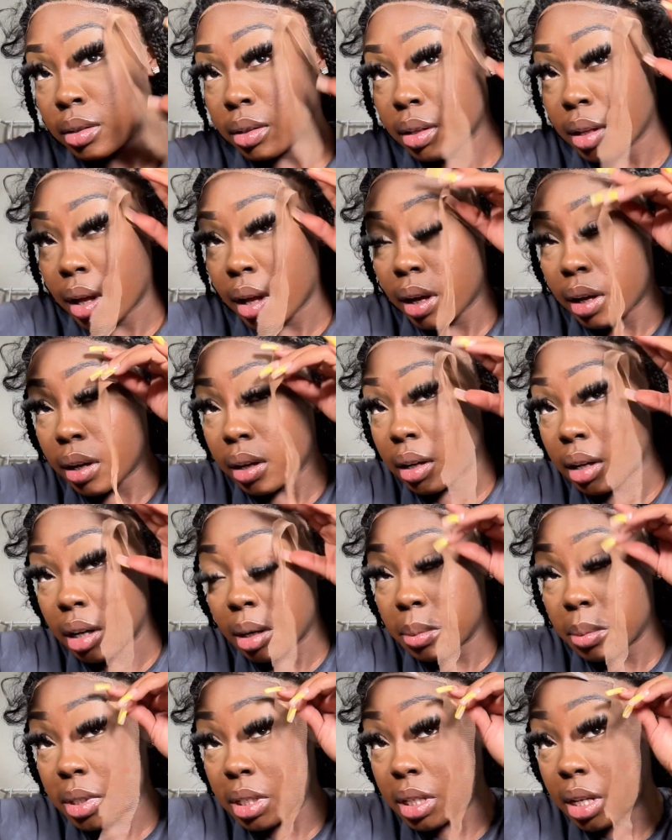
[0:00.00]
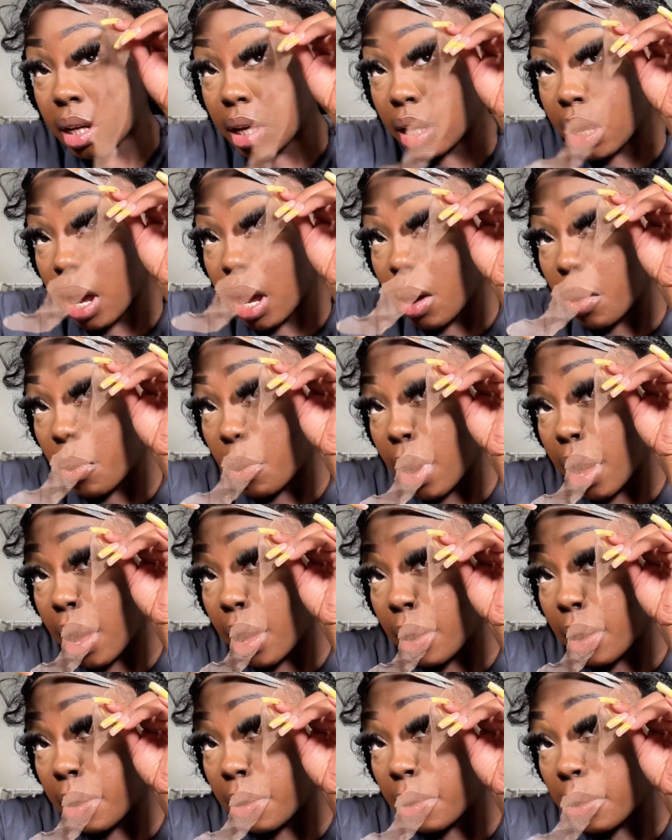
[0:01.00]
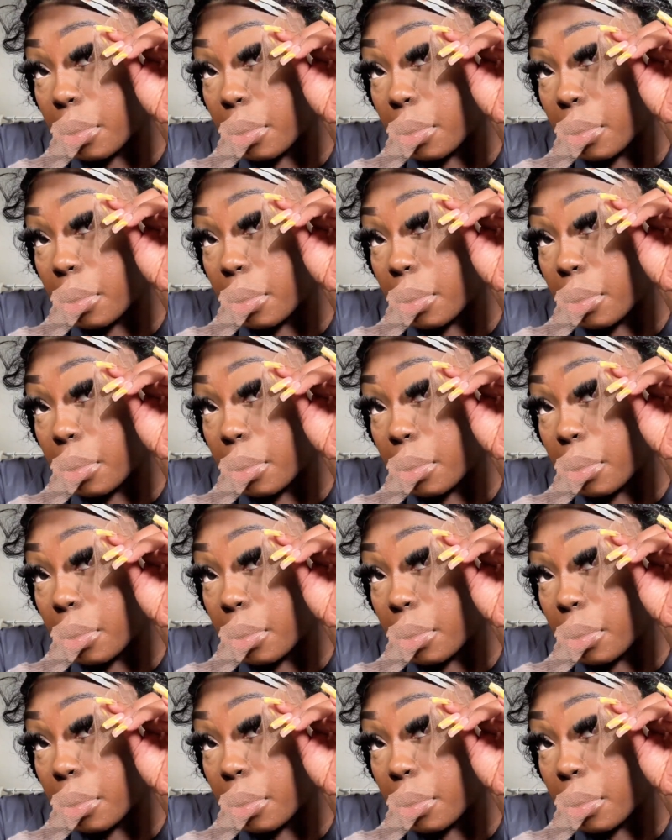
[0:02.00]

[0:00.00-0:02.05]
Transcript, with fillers: Like, and I'm going to tell y'all why.